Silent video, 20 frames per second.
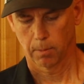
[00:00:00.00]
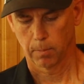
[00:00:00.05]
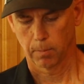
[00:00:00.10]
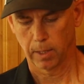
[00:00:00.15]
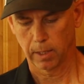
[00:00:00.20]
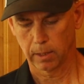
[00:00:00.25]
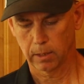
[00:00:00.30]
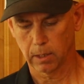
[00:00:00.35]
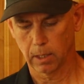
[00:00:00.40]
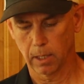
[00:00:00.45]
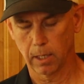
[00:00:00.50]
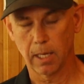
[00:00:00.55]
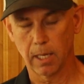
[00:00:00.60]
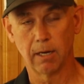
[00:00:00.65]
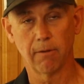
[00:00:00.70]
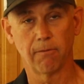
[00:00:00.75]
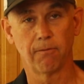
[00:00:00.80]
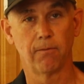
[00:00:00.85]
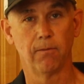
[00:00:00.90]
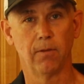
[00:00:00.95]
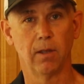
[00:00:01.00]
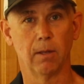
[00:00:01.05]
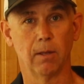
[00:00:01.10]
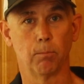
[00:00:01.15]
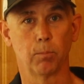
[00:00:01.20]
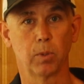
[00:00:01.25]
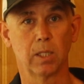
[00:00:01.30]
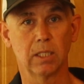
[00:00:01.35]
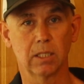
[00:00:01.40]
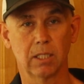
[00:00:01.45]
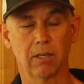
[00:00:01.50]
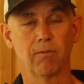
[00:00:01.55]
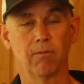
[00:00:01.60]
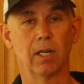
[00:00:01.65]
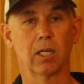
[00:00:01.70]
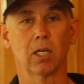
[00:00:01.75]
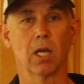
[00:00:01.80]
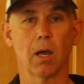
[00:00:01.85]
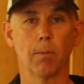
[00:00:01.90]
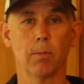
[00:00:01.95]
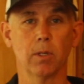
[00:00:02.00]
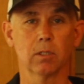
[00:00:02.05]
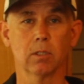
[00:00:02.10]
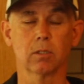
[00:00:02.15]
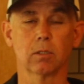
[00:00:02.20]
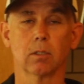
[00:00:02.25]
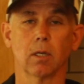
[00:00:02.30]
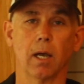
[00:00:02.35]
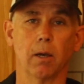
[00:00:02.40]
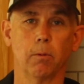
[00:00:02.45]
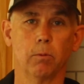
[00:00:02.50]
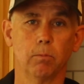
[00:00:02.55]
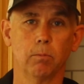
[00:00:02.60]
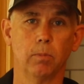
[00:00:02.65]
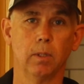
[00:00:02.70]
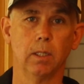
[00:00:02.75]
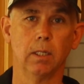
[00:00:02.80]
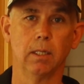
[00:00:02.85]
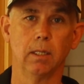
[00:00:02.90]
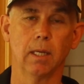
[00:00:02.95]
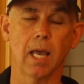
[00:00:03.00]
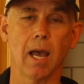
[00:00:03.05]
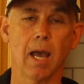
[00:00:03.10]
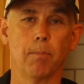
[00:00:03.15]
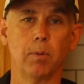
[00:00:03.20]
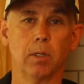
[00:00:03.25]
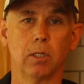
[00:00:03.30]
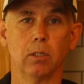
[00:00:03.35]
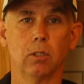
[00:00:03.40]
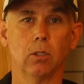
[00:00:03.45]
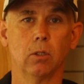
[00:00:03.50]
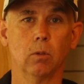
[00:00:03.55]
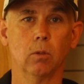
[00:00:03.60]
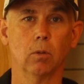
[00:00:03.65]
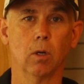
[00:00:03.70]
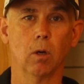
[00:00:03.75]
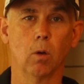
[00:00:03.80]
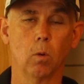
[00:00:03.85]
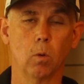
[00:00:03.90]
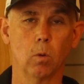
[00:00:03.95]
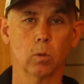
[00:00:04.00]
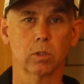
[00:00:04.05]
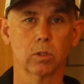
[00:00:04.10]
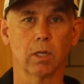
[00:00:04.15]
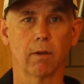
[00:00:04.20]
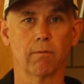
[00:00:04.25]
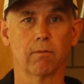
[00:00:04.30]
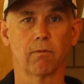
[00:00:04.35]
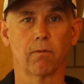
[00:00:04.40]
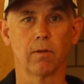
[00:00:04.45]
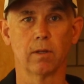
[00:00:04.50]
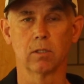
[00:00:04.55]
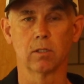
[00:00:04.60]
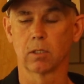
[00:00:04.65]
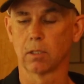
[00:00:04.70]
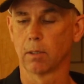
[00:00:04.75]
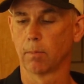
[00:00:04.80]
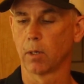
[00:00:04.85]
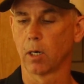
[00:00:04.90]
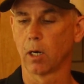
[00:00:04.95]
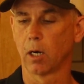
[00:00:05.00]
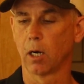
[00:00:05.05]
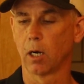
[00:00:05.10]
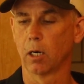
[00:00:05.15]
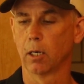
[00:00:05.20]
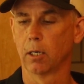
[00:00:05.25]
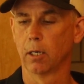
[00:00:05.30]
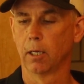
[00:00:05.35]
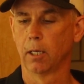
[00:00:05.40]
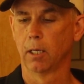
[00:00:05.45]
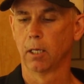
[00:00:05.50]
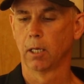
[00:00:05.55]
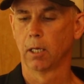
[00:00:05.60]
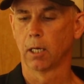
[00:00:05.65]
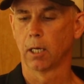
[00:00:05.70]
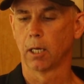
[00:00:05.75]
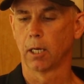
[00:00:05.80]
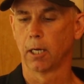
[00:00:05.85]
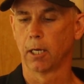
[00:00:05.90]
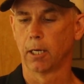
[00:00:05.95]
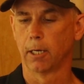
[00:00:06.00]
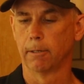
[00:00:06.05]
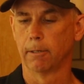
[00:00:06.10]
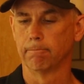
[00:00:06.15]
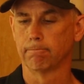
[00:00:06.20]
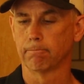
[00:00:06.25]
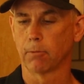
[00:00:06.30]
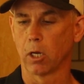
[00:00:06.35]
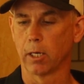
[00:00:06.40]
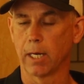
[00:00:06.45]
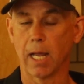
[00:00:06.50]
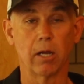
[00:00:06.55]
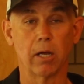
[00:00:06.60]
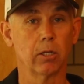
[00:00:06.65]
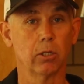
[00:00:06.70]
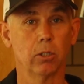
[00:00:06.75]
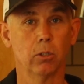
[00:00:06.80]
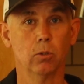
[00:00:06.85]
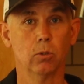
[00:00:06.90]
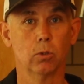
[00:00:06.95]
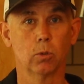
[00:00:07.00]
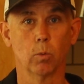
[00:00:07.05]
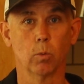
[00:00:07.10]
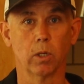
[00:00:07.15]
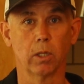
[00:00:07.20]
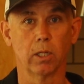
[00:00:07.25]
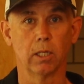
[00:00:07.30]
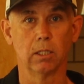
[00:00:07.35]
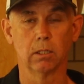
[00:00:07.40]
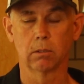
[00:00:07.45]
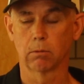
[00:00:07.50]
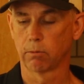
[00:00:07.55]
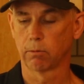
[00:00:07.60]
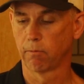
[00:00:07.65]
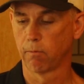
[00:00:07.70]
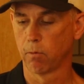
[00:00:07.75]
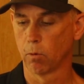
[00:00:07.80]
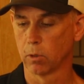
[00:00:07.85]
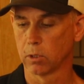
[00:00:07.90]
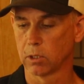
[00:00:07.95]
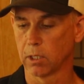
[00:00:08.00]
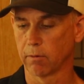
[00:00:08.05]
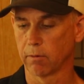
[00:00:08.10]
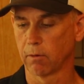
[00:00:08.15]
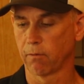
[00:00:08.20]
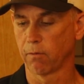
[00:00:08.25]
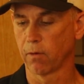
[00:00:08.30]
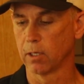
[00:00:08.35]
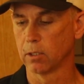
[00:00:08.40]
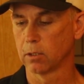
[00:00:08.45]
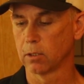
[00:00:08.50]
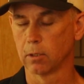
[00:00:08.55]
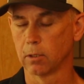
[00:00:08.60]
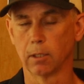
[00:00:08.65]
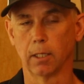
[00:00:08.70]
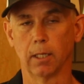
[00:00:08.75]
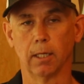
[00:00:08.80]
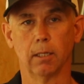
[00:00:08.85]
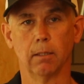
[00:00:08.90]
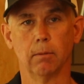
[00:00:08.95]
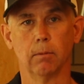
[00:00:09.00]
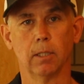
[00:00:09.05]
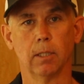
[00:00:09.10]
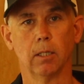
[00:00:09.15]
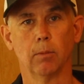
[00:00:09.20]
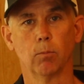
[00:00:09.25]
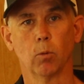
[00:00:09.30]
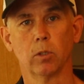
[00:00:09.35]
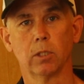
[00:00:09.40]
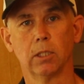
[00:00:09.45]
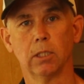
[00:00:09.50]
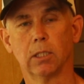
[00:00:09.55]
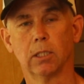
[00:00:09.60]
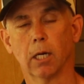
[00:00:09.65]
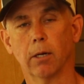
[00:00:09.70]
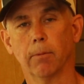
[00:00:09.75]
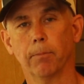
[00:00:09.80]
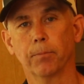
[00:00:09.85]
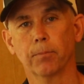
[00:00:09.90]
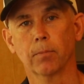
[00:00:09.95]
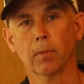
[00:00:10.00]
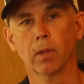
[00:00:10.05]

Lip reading: But and please leave any comments. I would be happy to do a whole self-defense seminar on how to use one of these for self-defense and in more detail.